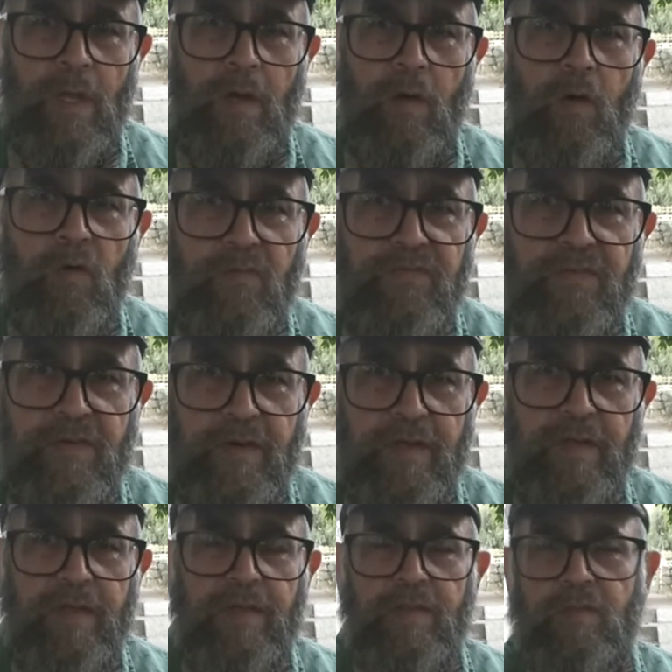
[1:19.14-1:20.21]

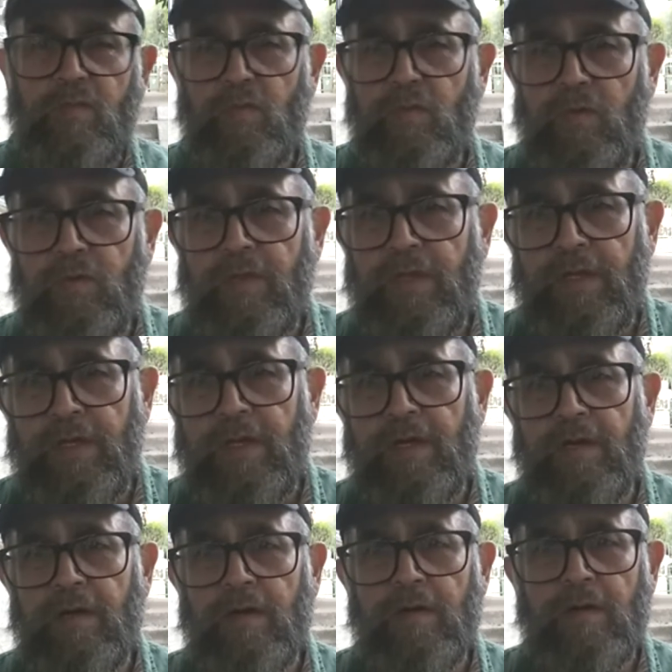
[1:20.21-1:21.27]
Hopefully through the
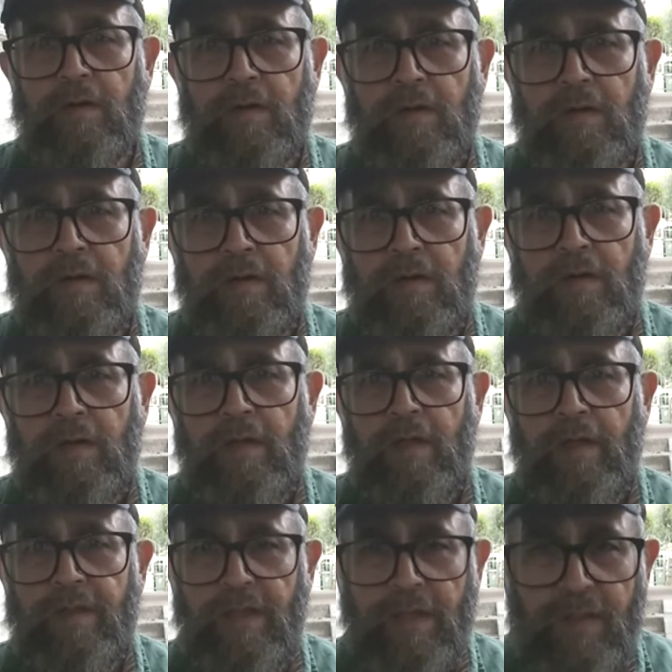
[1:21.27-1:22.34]
year,
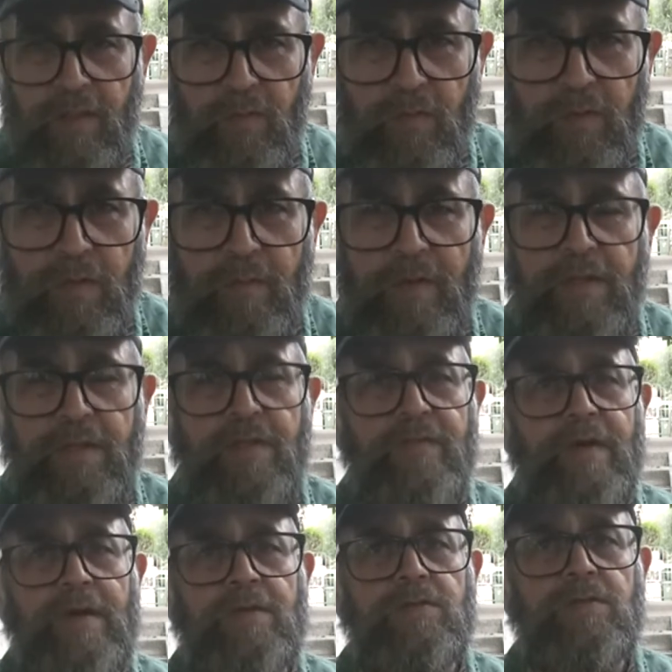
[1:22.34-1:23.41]
and then through the month of
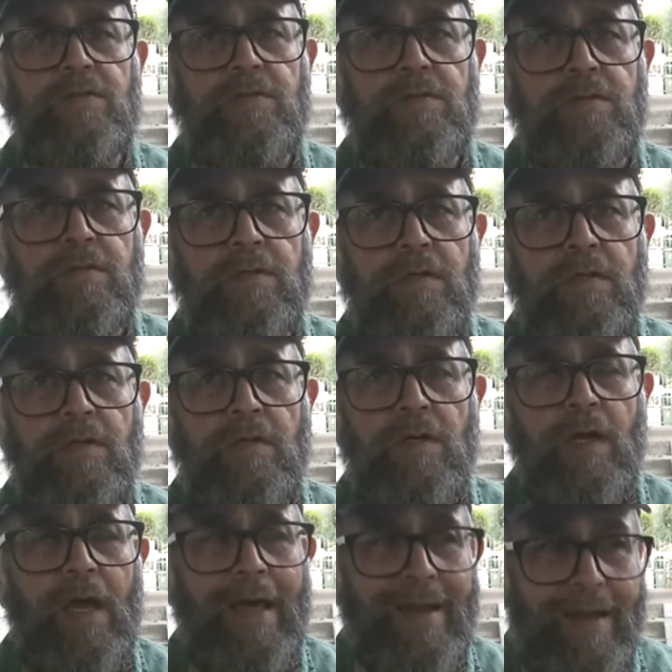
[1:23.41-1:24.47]
Elul,
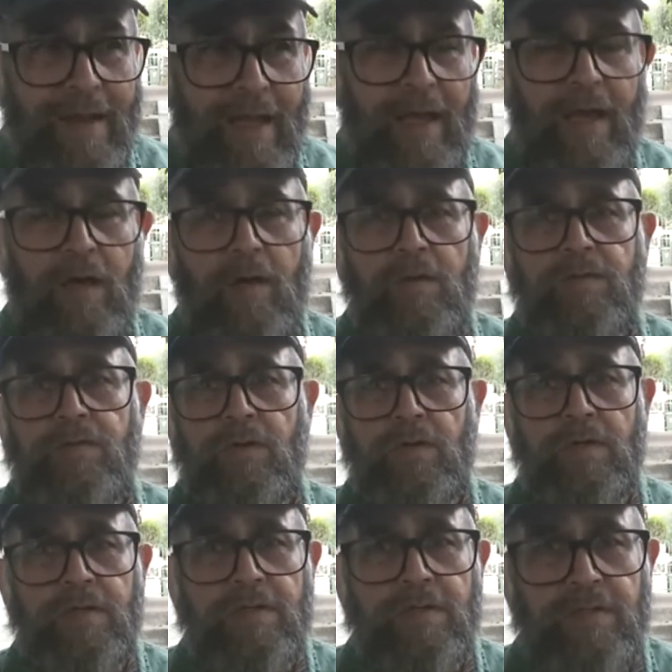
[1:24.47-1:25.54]
and now
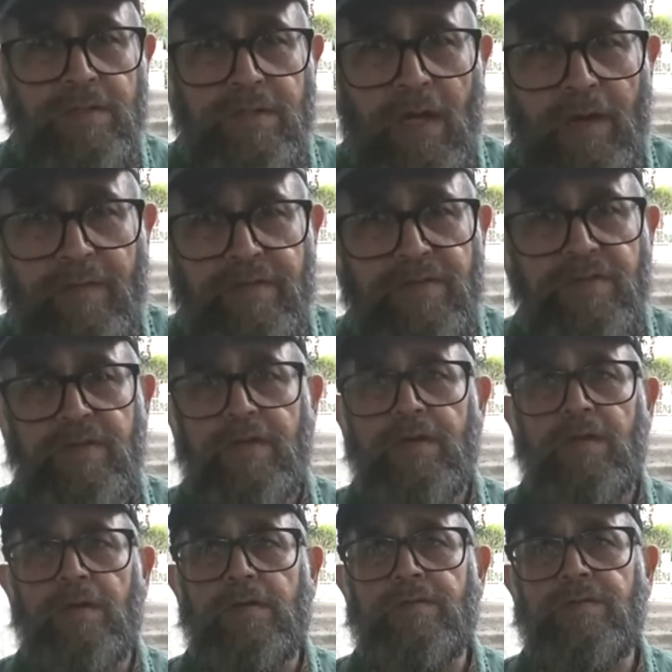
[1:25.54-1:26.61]
during the time of
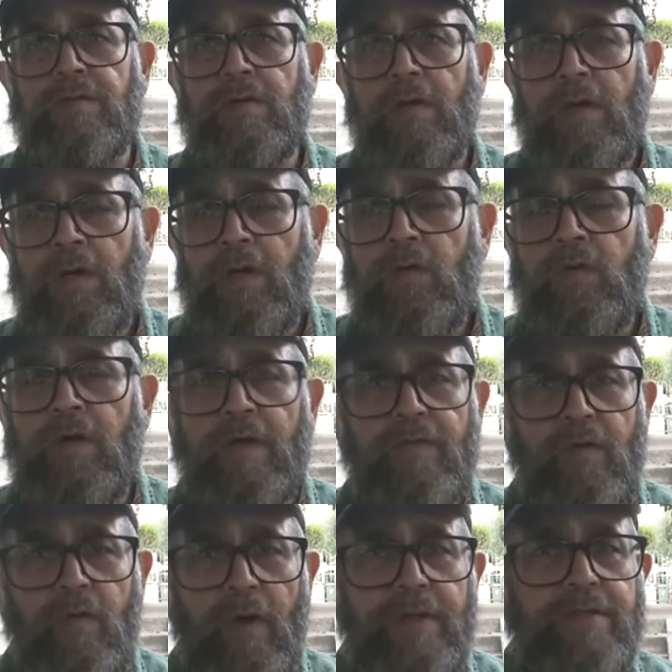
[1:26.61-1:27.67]
Selichos, we have a
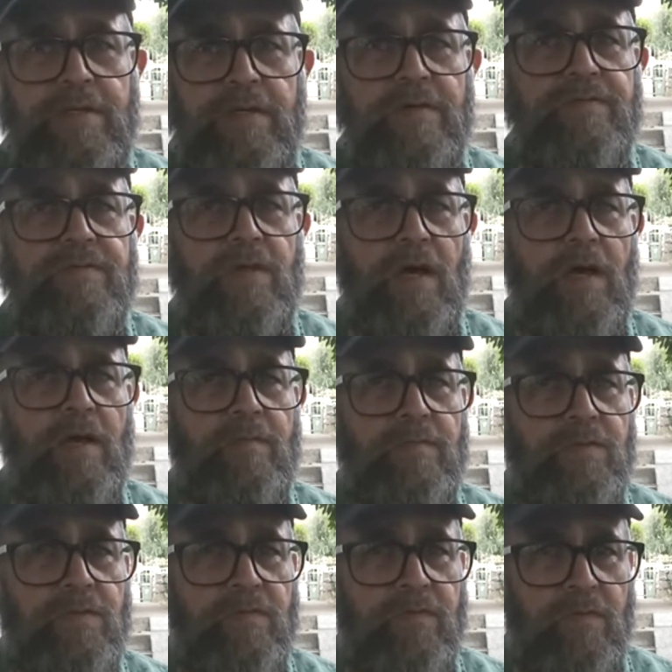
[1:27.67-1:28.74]
great deal of time
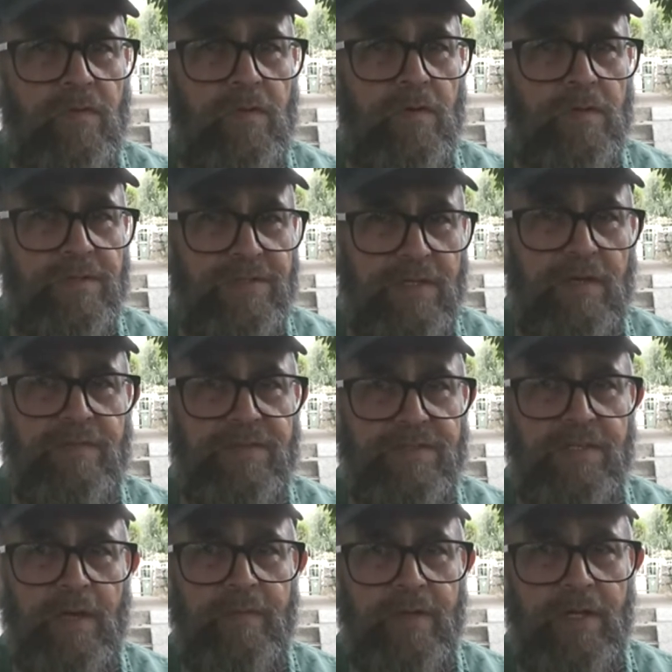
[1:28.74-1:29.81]
for
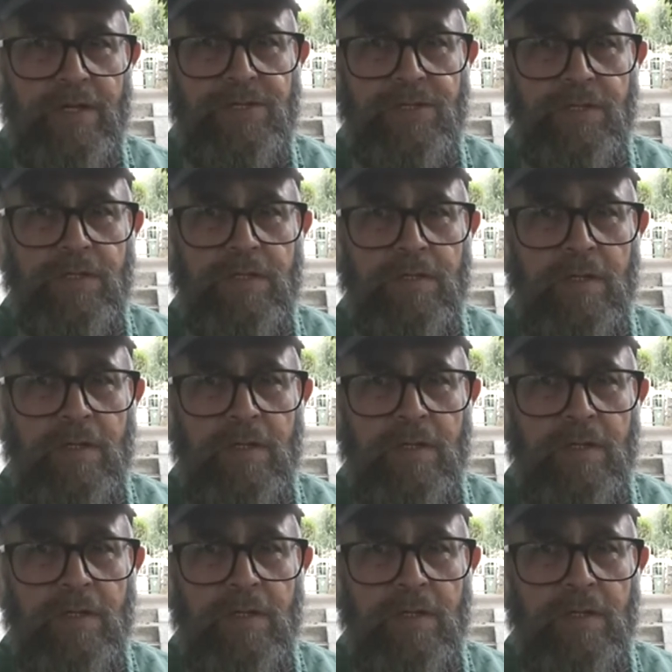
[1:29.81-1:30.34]
self-examination